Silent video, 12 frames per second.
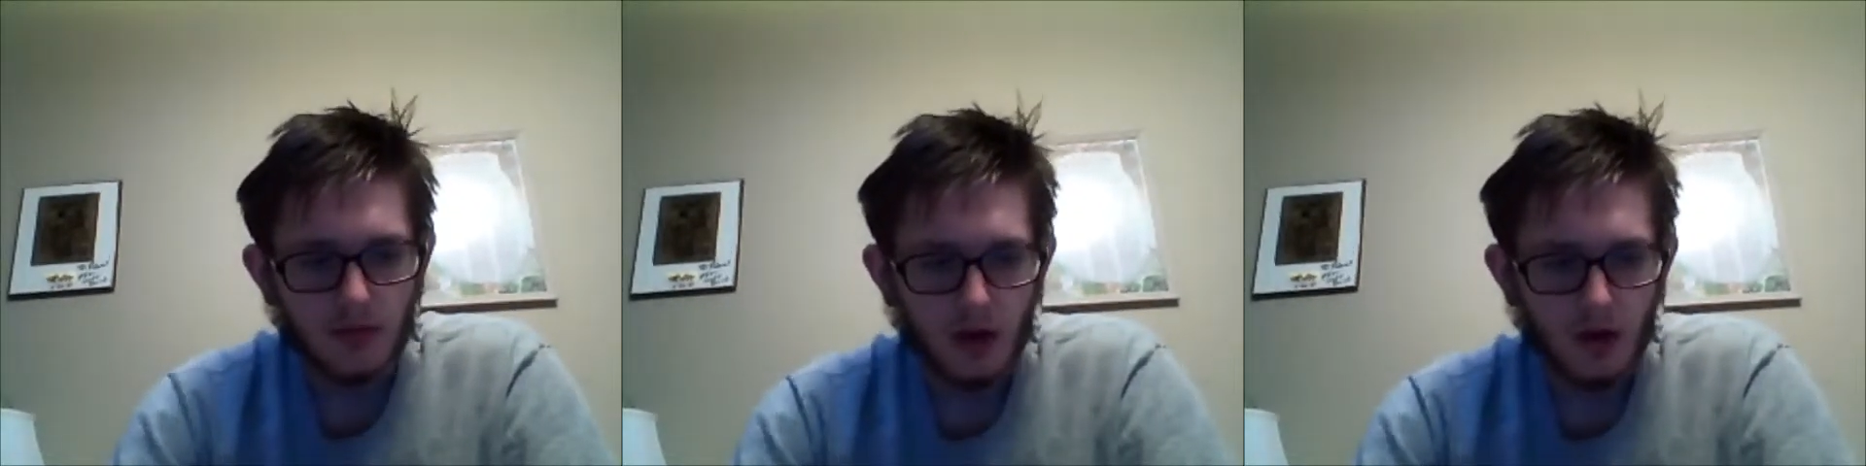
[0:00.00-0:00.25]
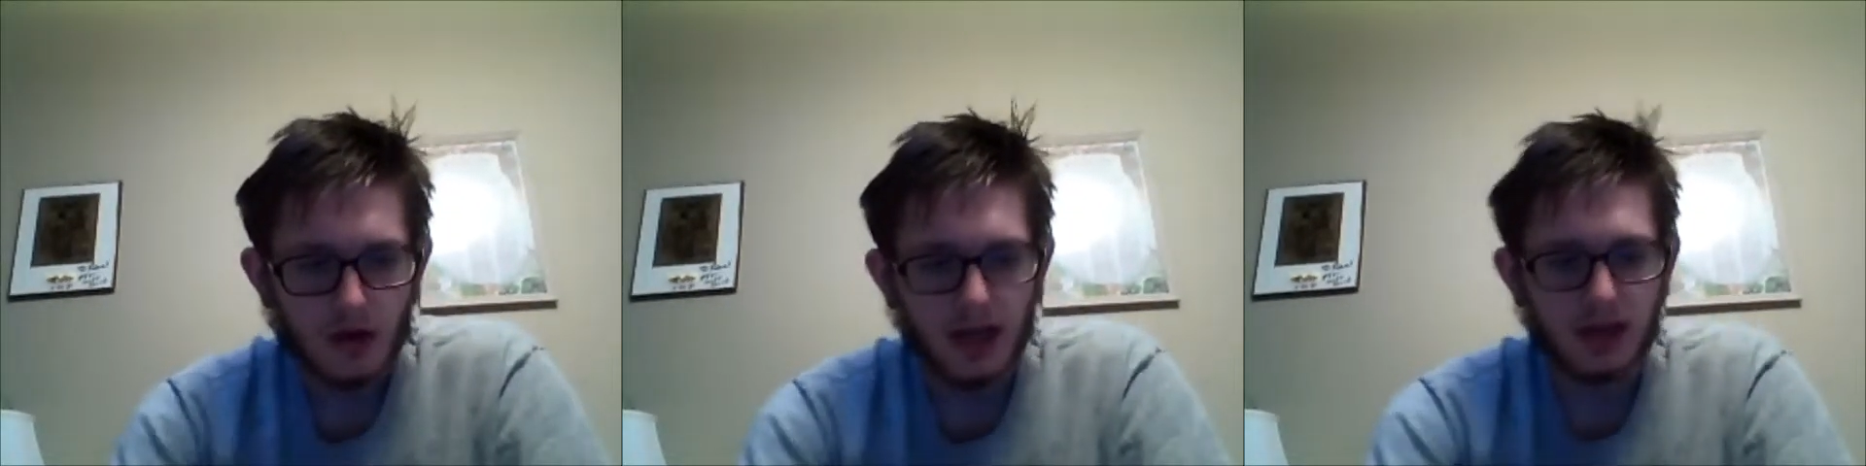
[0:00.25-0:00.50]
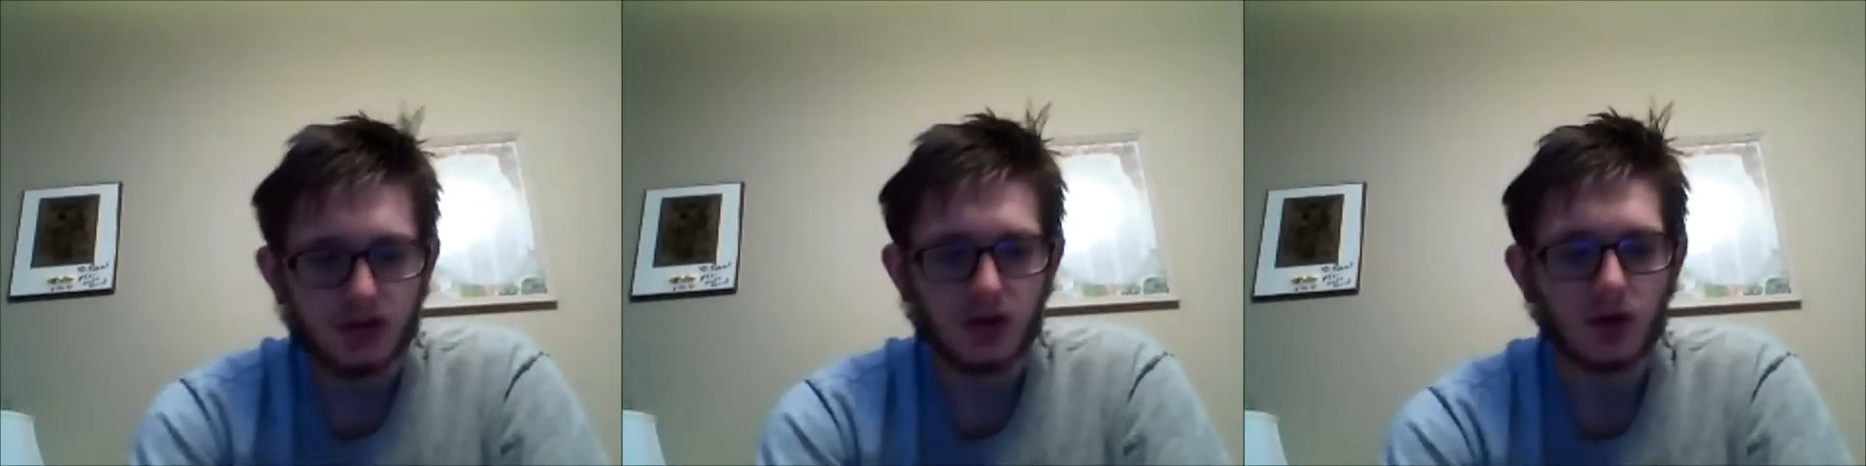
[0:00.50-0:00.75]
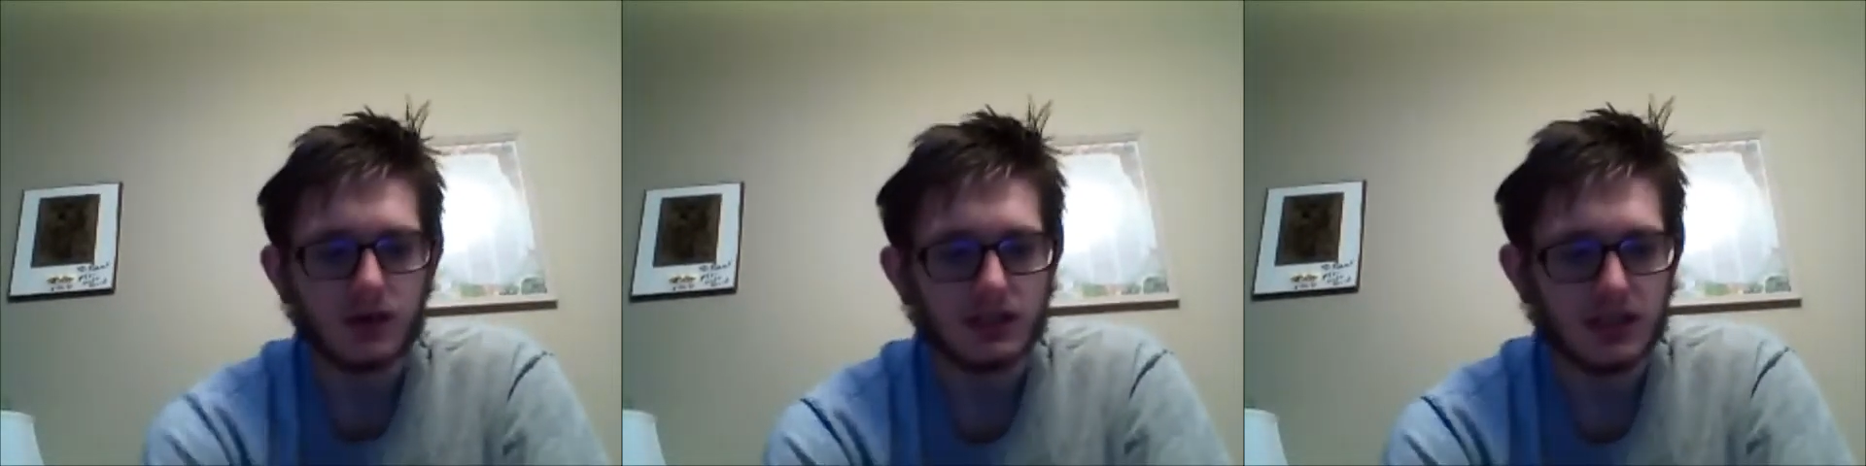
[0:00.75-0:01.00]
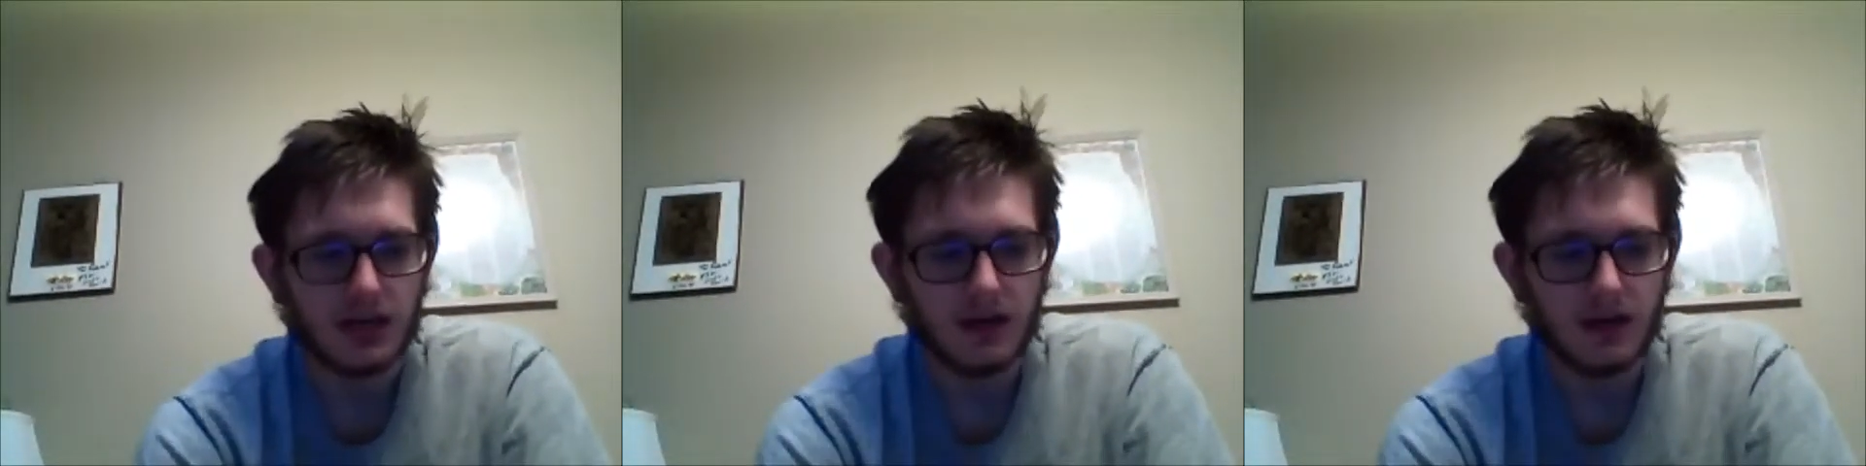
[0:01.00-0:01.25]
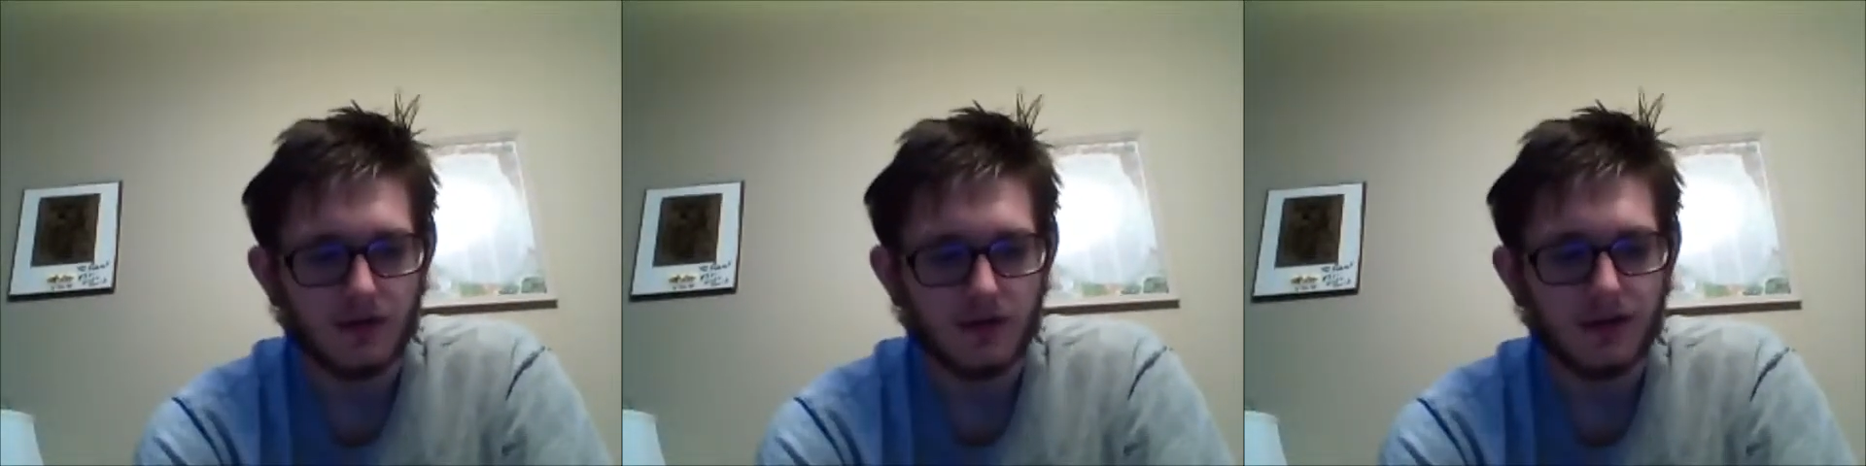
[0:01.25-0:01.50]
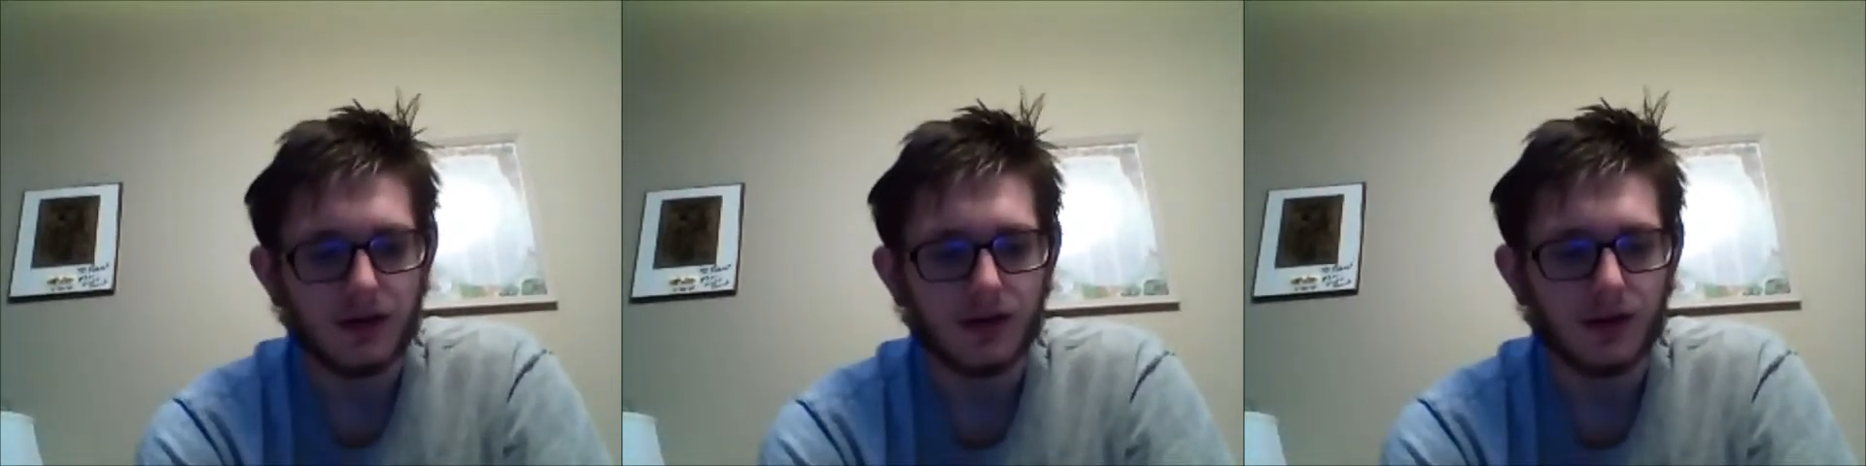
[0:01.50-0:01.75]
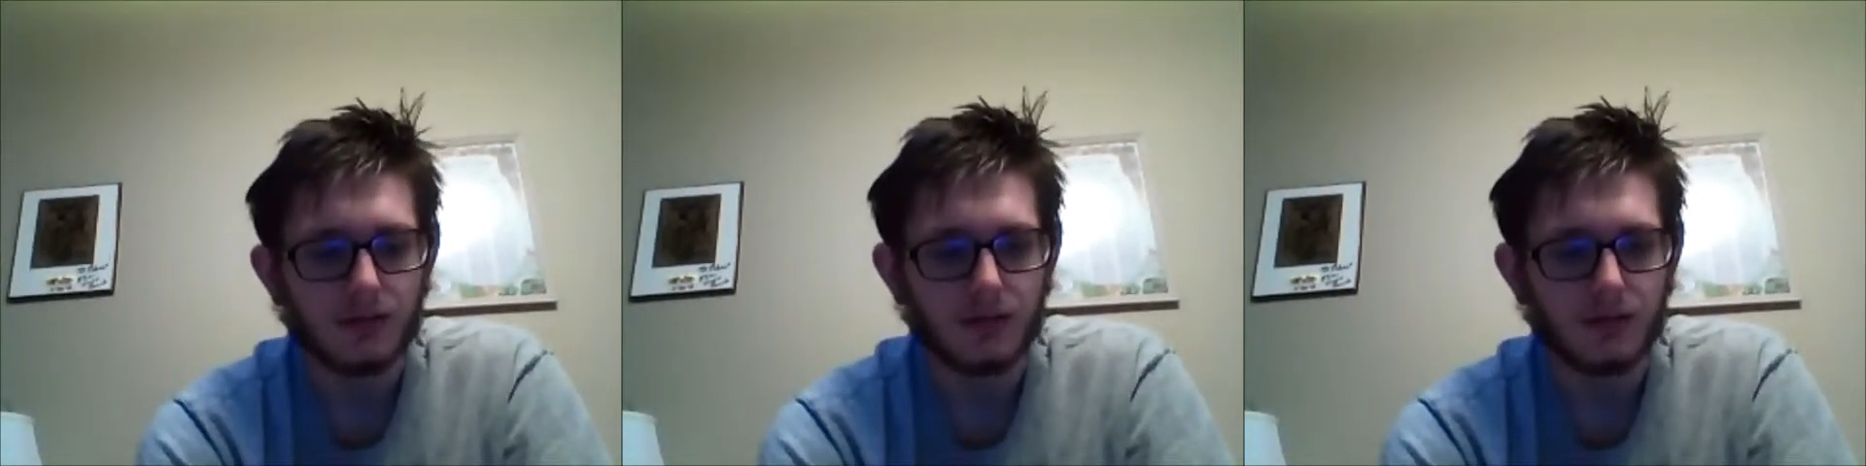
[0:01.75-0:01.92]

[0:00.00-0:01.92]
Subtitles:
okay jokes, and I could feel